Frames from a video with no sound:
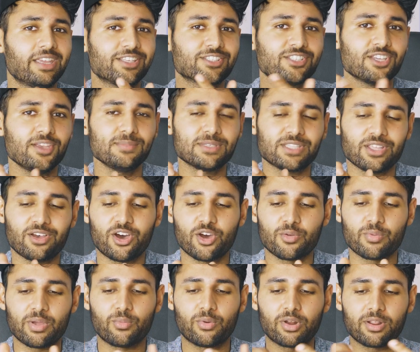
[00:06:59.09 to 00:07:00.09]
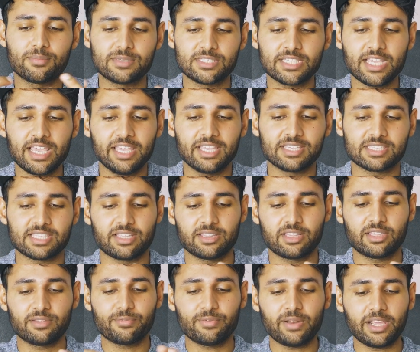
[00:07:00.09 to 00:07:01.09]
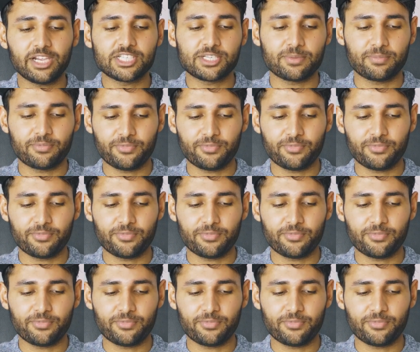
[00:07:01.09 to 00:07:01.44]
In terms of the hardware, what I'm saying is that these flagship